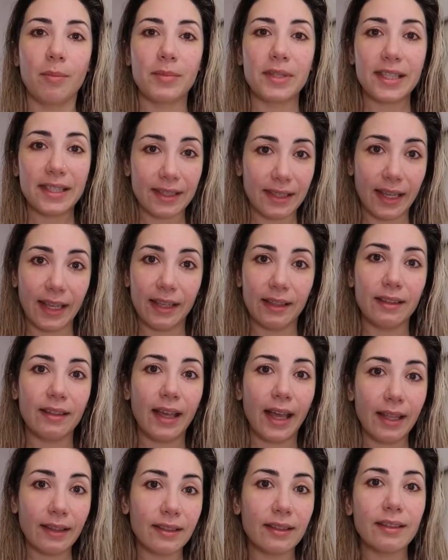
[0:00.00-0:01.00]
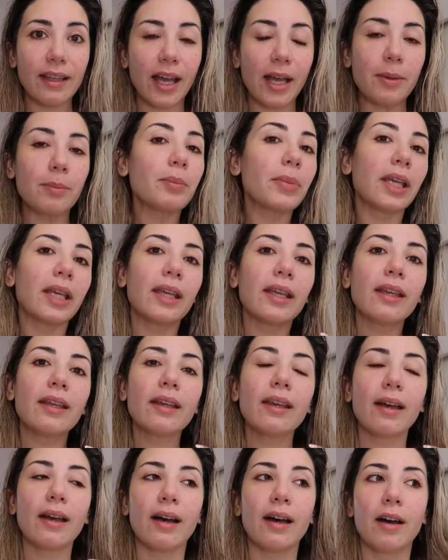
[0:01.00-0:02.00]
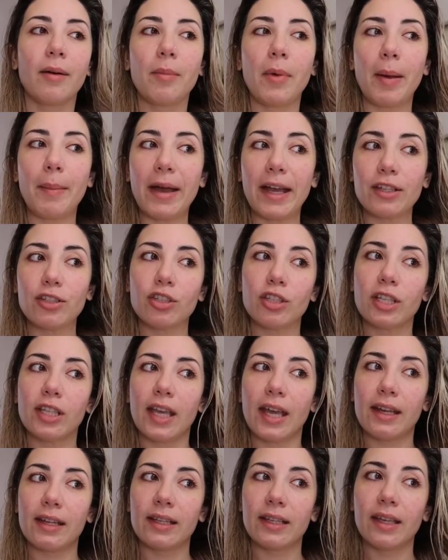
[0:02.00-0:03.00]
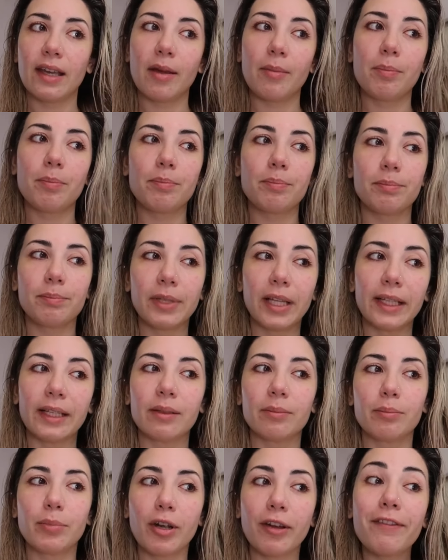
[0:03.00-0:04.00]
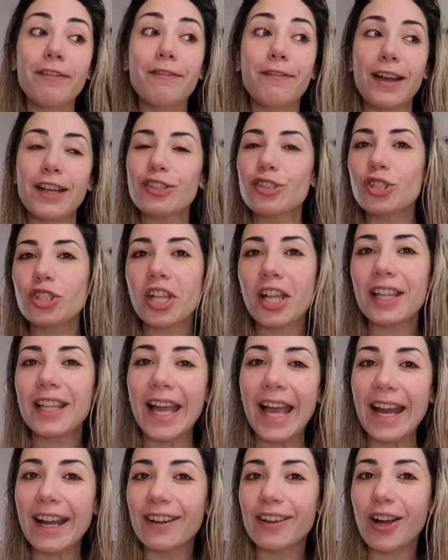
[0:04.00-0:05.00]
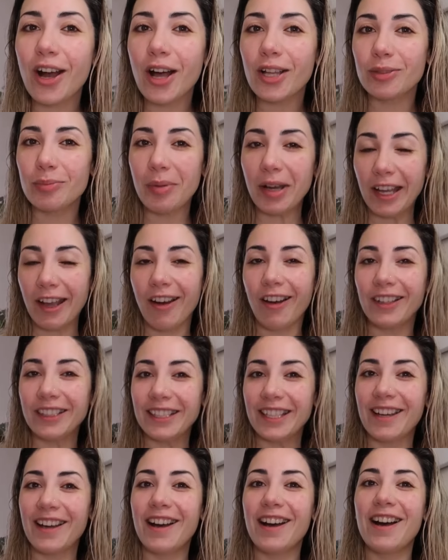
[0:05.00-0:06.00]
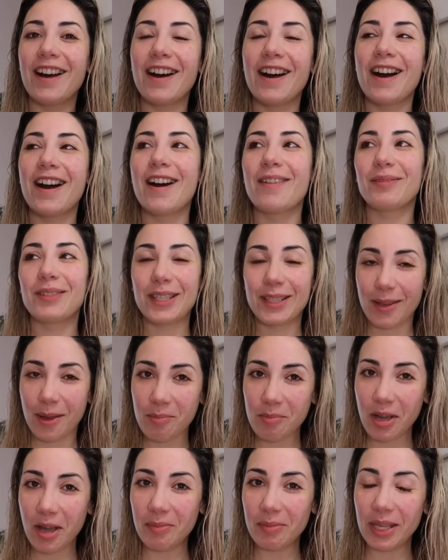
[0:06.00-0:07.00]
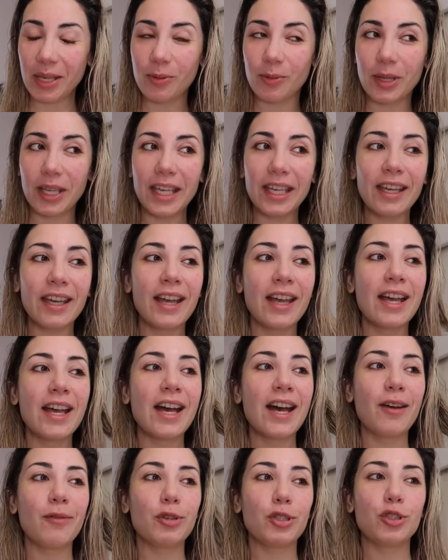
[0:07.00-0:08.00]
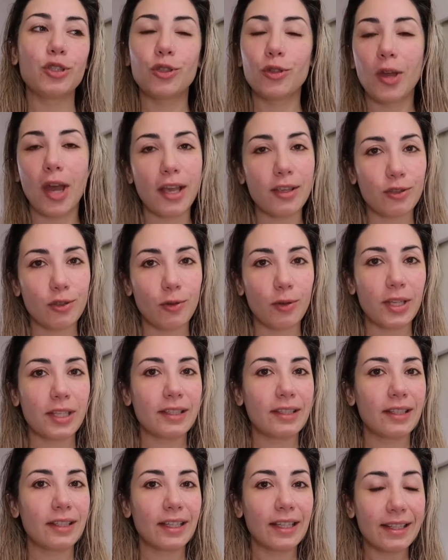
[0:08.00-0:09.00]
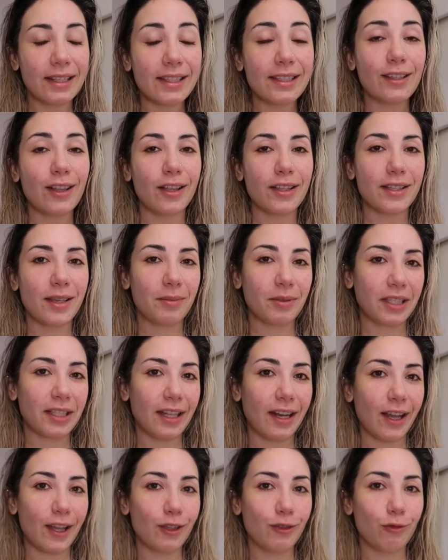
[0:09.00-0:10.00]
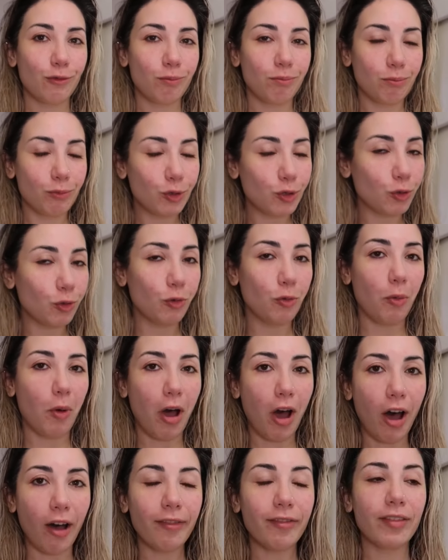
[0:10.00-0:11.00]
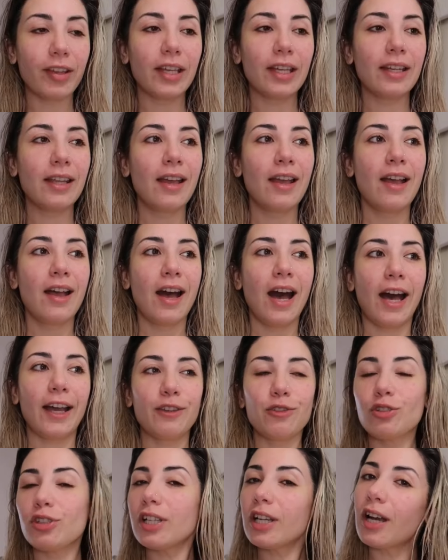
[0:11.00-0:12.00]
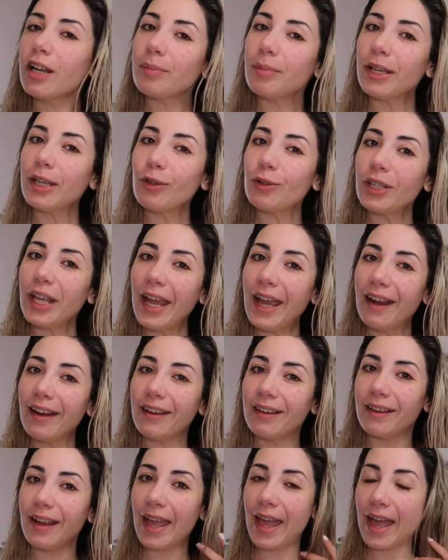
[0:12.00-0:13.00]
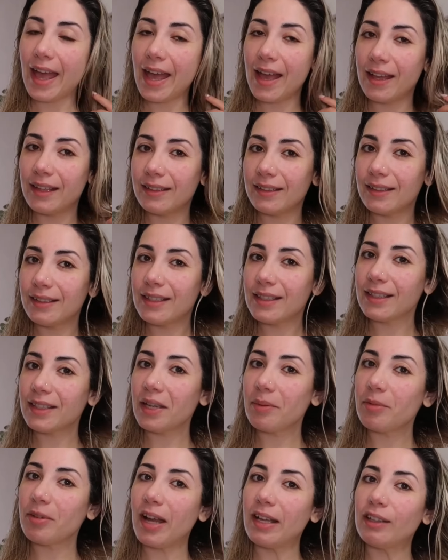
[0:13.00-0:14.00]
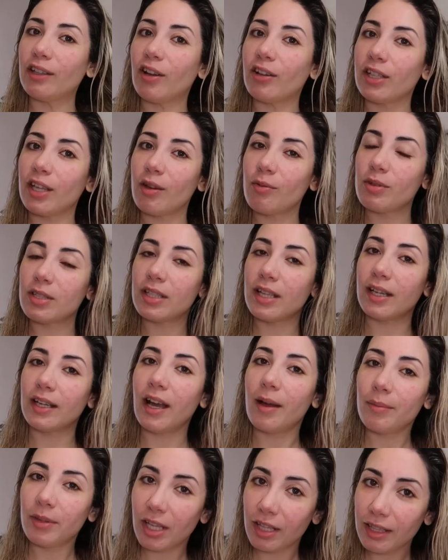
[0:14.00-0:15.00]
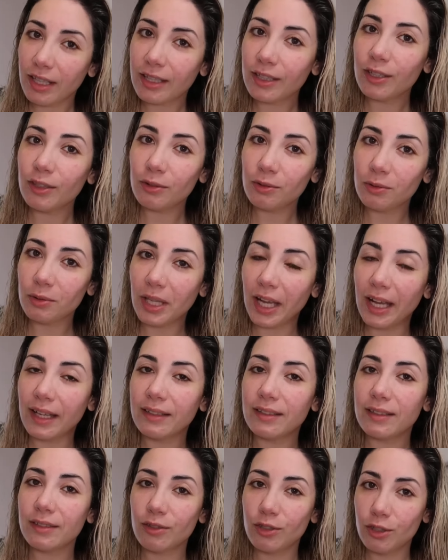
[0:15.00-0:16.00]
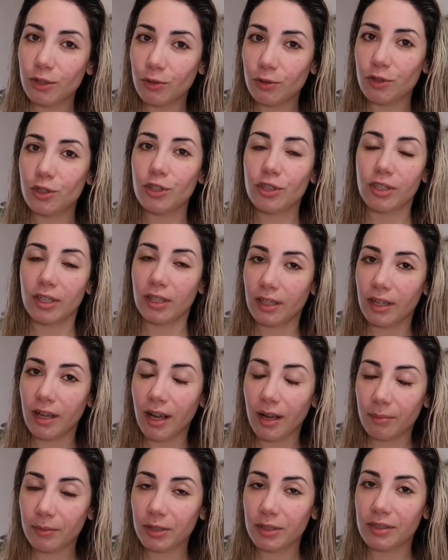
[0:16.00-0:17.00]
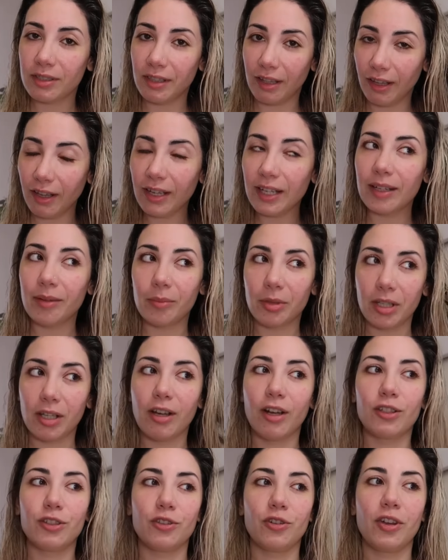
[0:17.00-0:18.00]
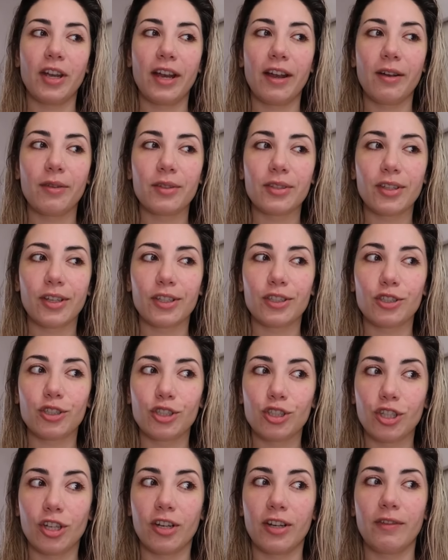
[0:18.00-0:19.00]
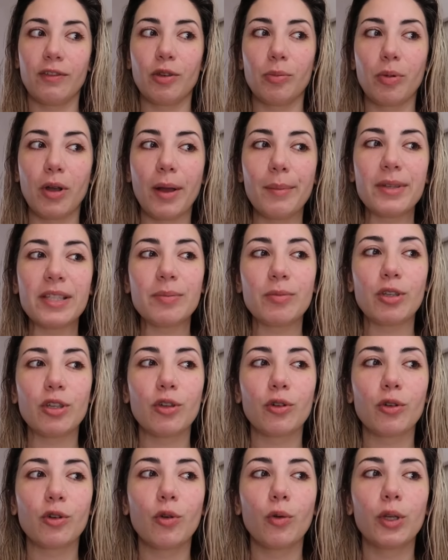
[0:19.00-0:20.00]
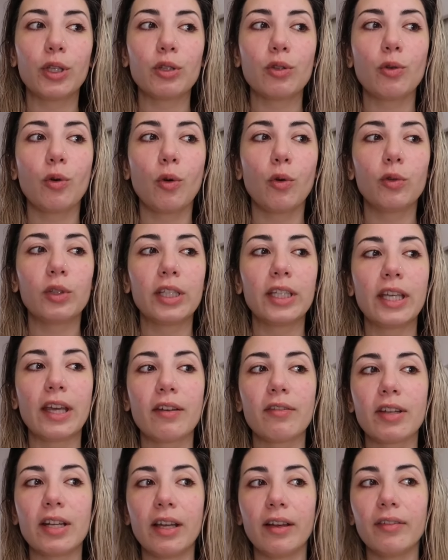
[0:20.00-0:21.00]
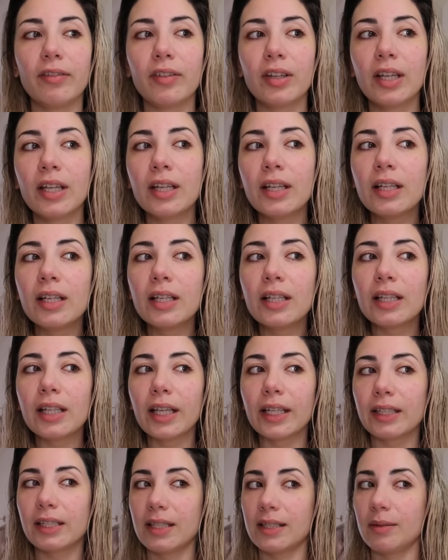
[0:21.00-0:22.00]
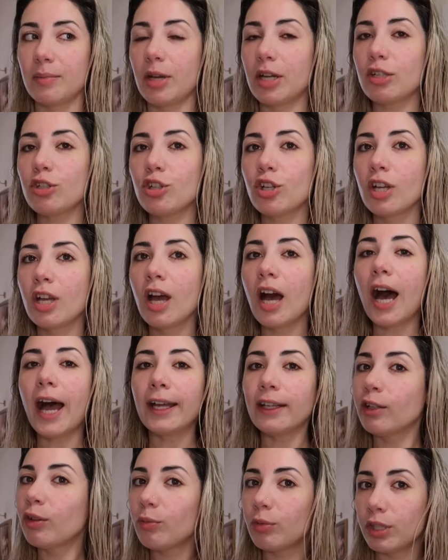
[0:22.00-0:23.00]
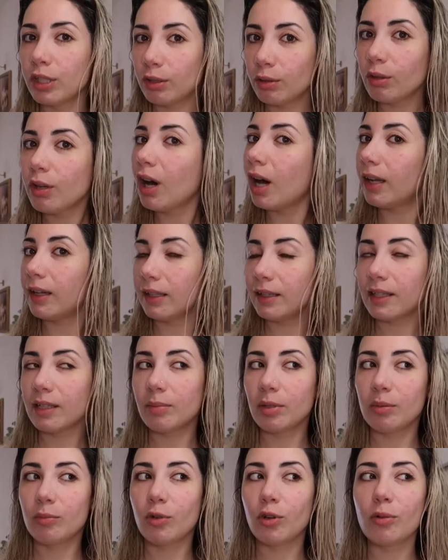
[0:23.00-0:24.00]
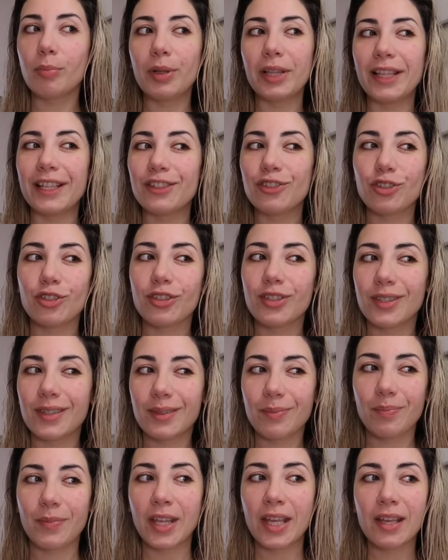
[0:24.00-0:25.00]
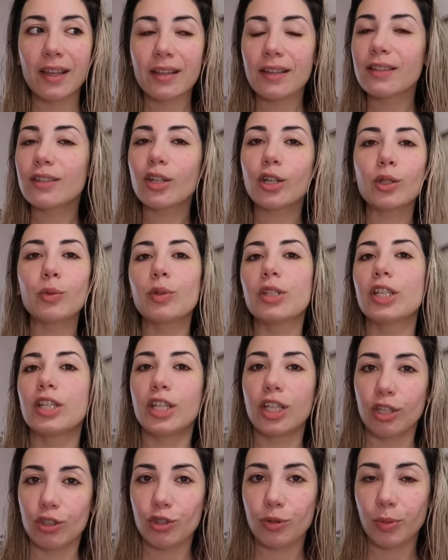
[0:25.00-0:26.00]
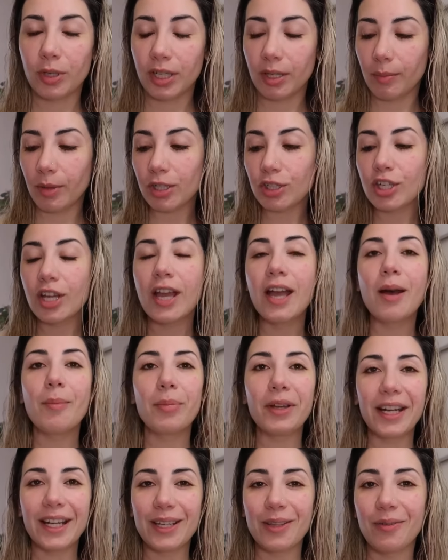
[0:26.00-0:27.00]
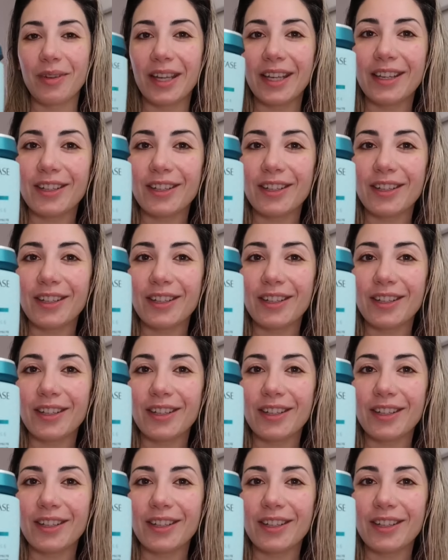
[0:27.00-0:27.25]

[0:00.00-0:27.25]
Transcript: state at the time being. I'm actually getting a like professional haircut by Anya this upcoming week, which you guys know it is not something that I do often. I usually cut my own hair, and this time around Anya was like, I'm not letting you do that. You're just come to the salon and I'm gonna cut your hair. I was like, sure, if you promise me you're going to only get rid of like this much. I know we need to cut a little bit more, but let's just start with an inch pretty much. But anyway,